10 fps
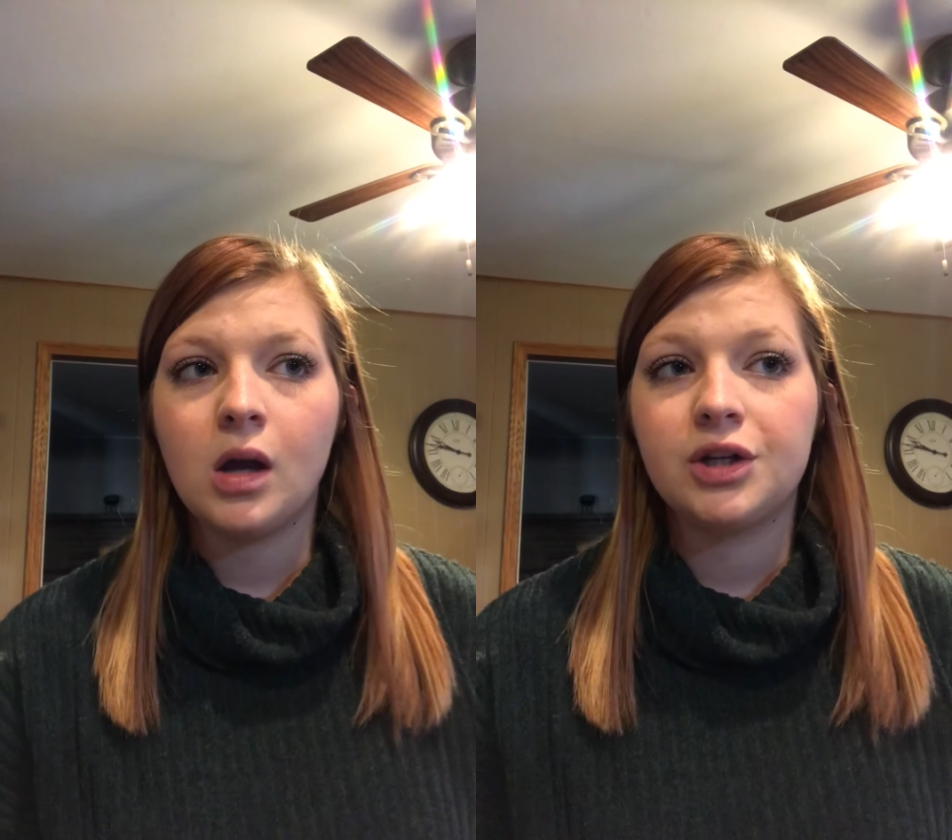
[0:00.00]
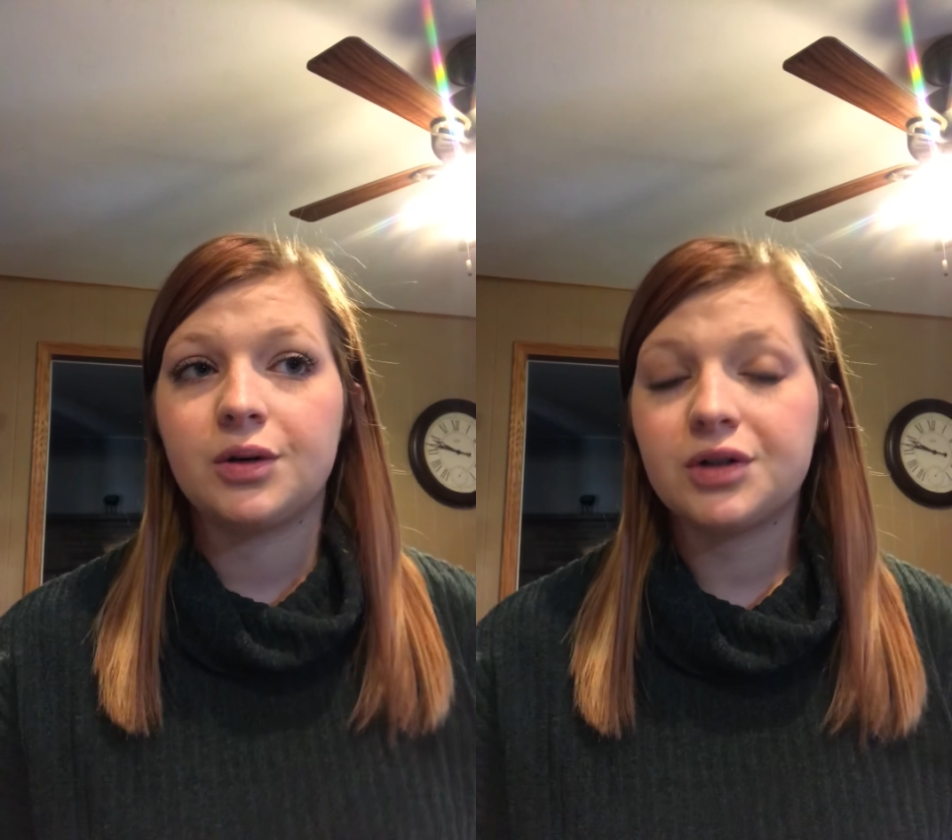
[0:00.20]

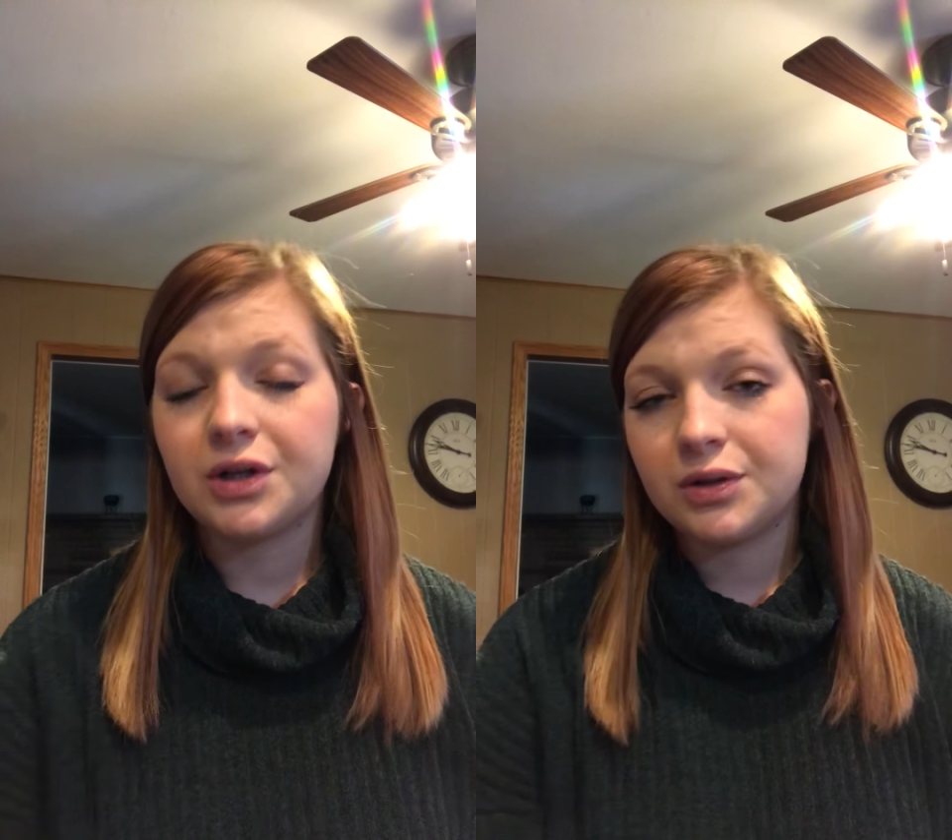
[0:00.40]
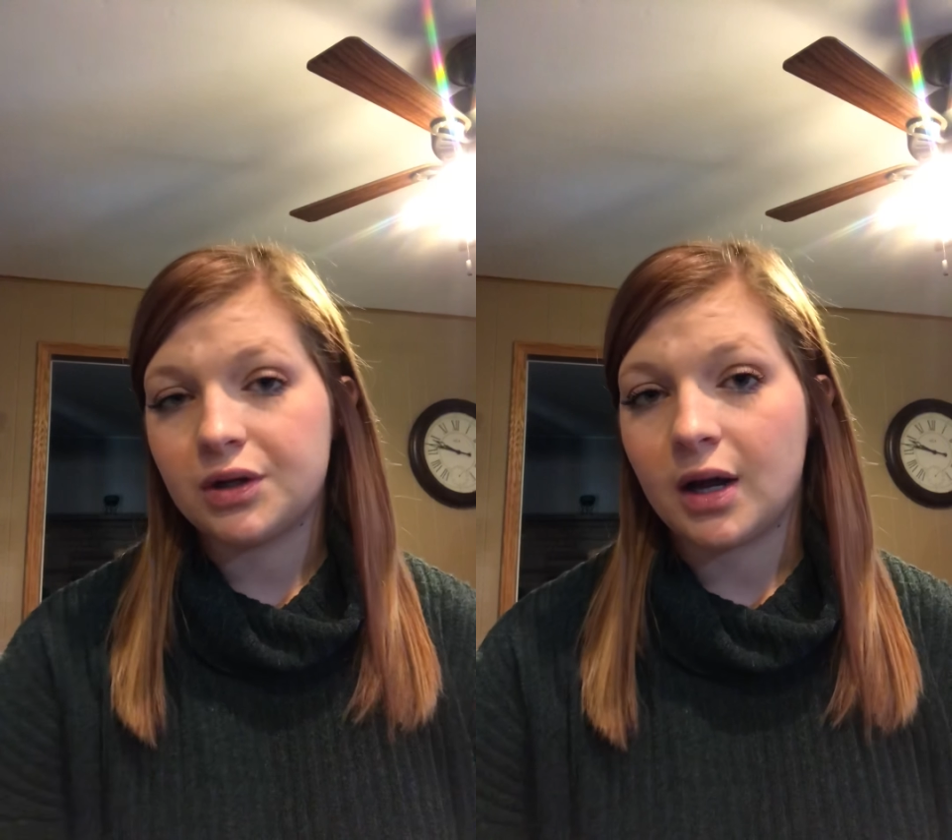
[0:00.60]
Children
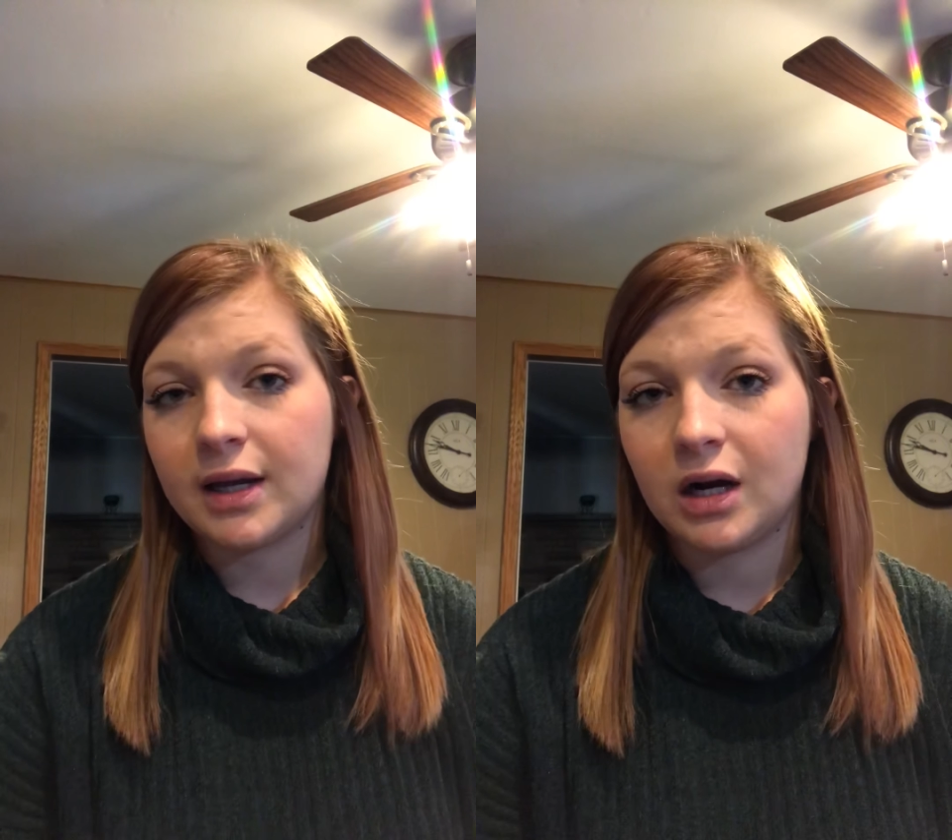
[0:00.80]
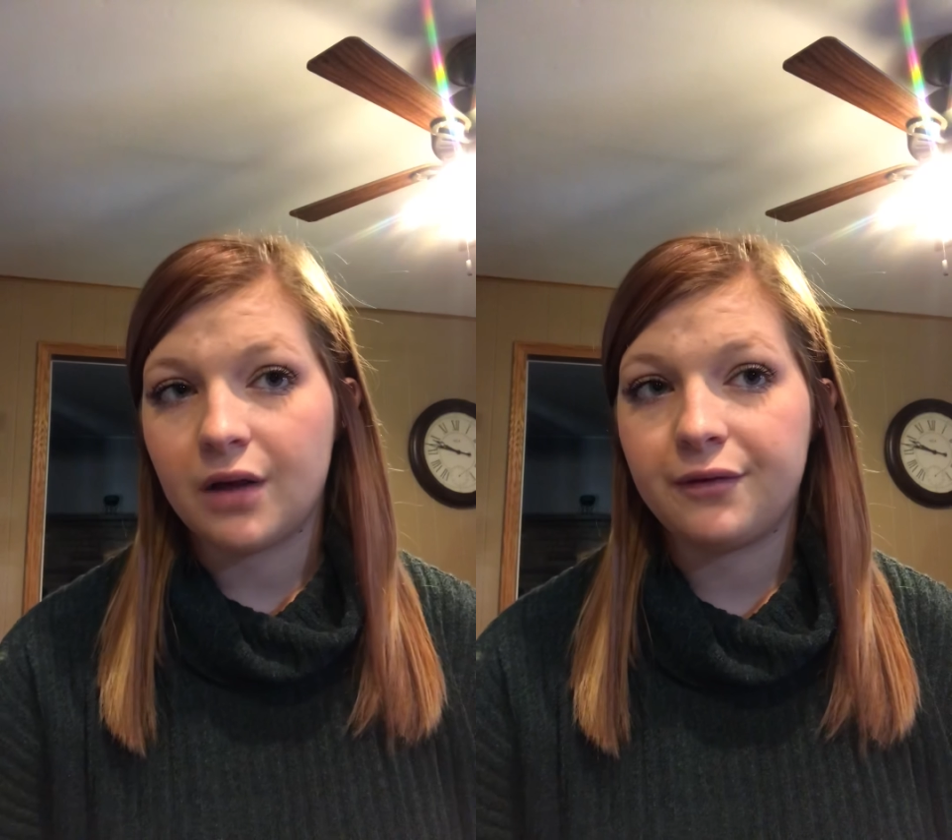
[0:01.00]
who do not
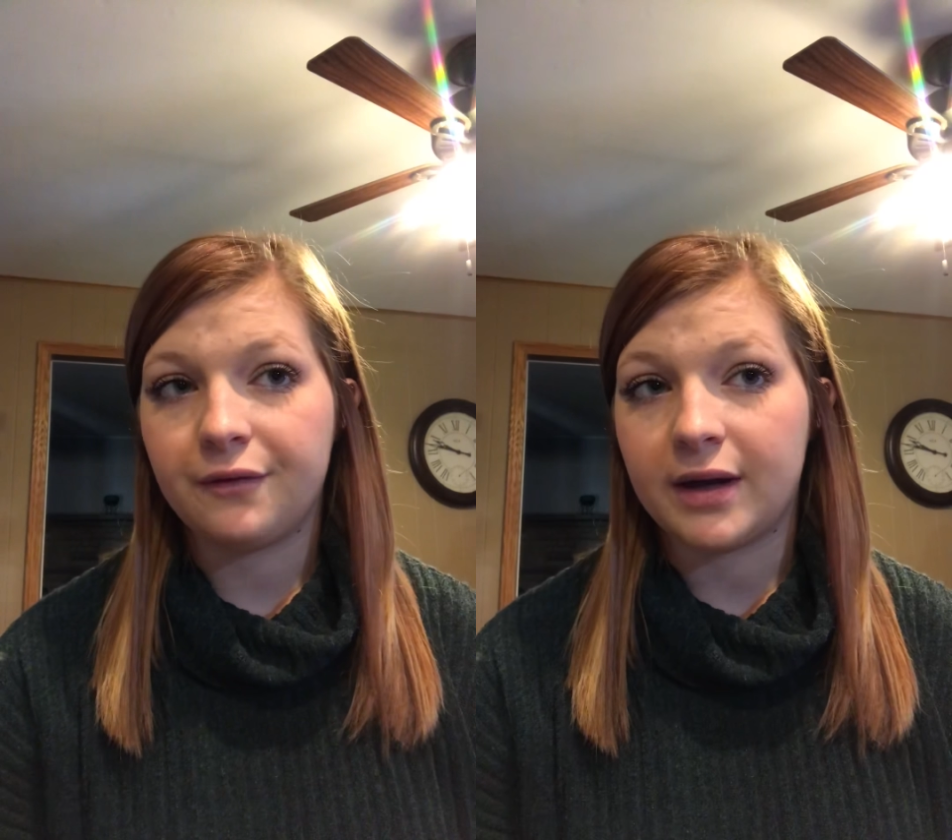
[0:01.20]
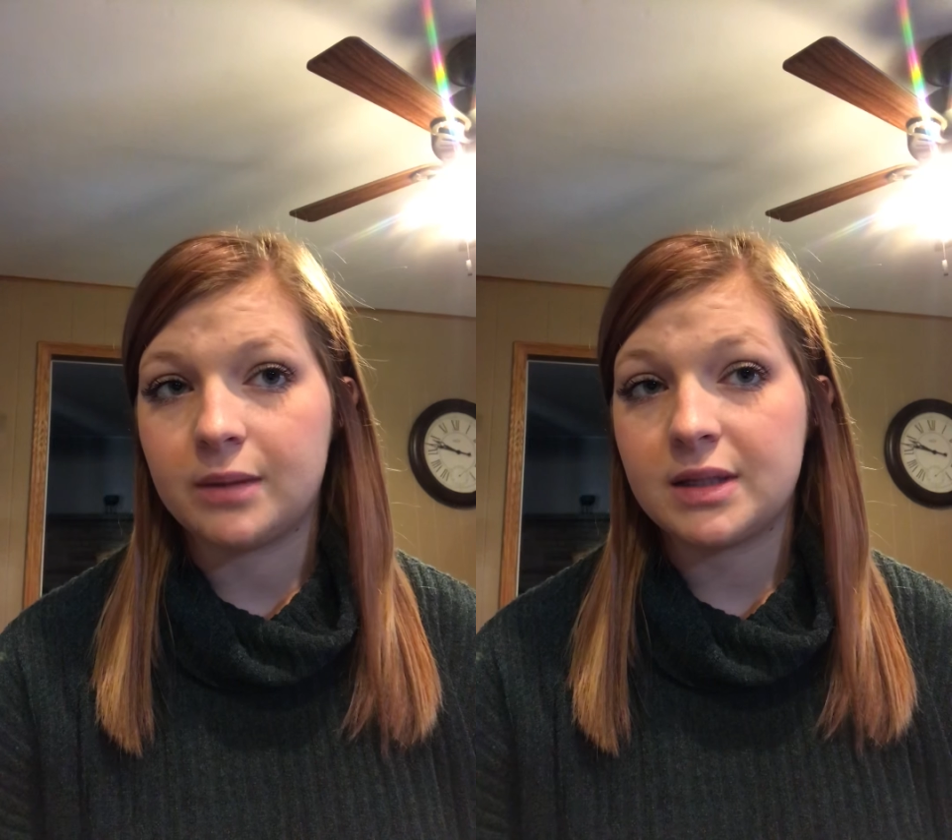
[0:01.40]
get enough
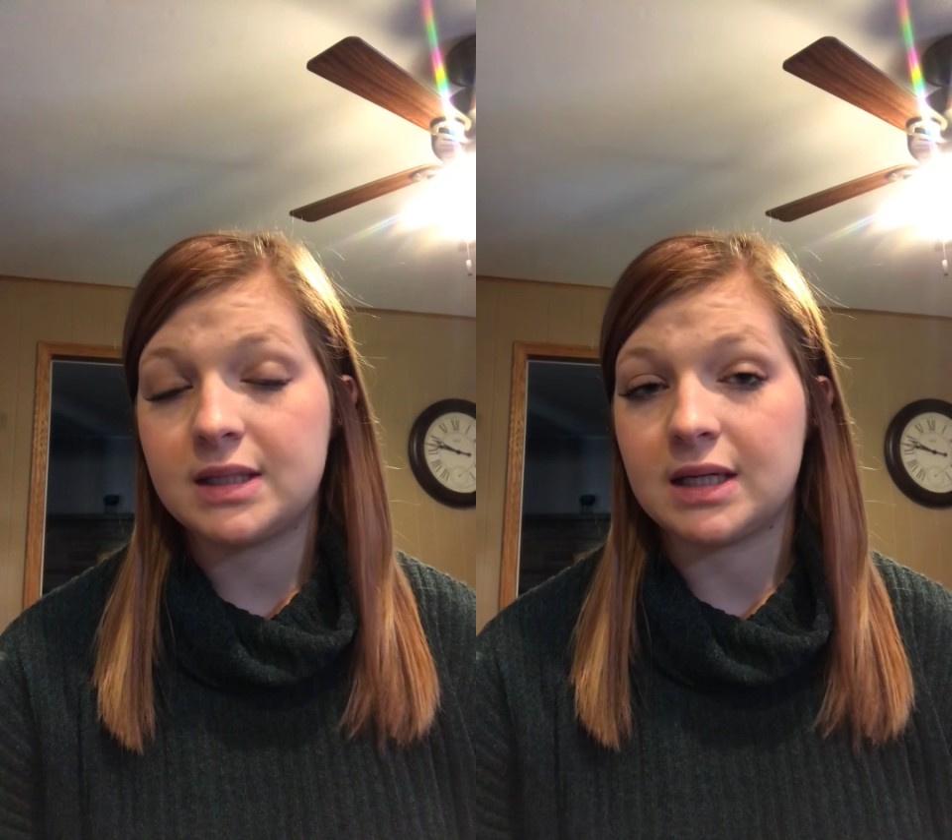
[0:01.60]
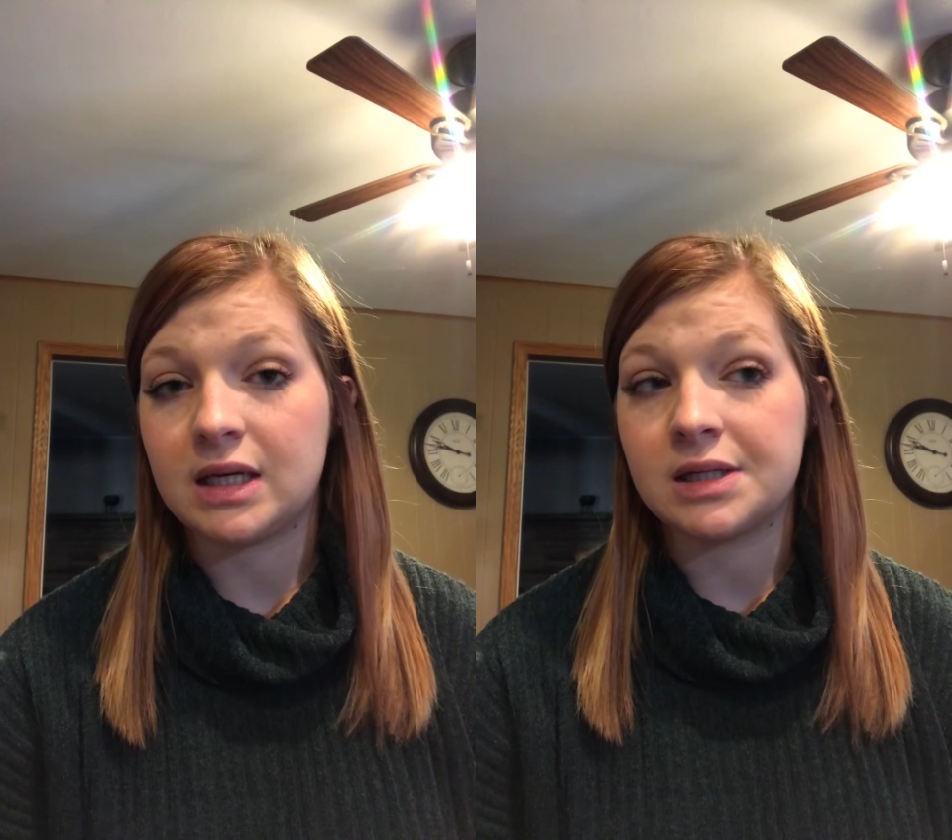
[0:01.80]
vitamin
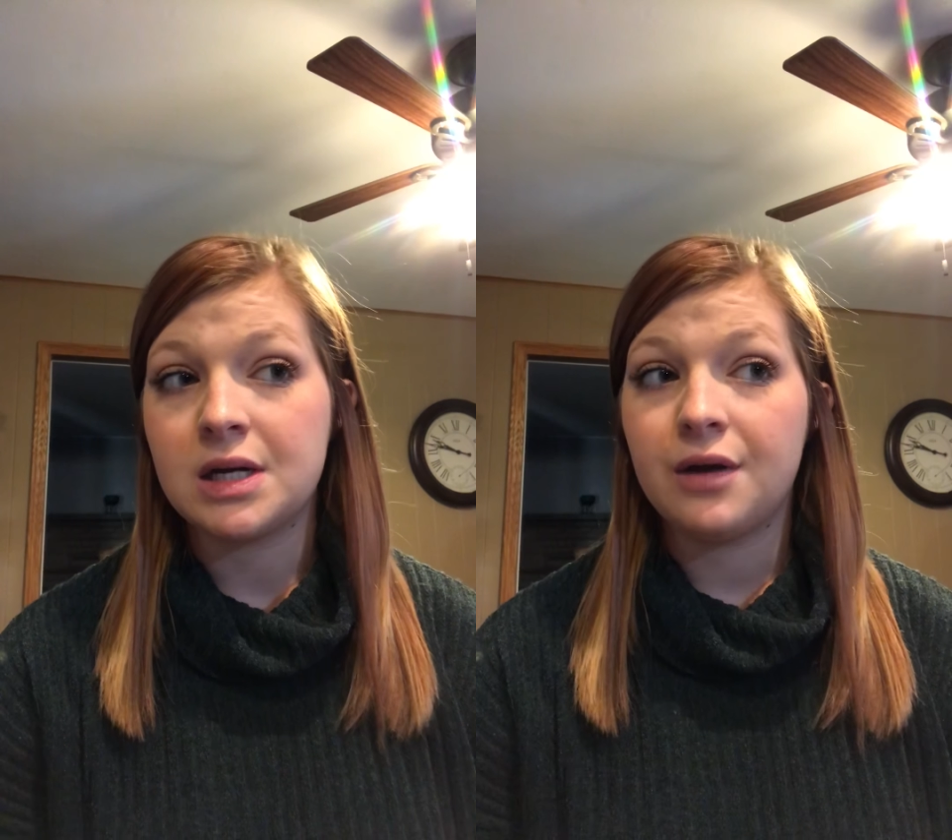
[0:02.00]
D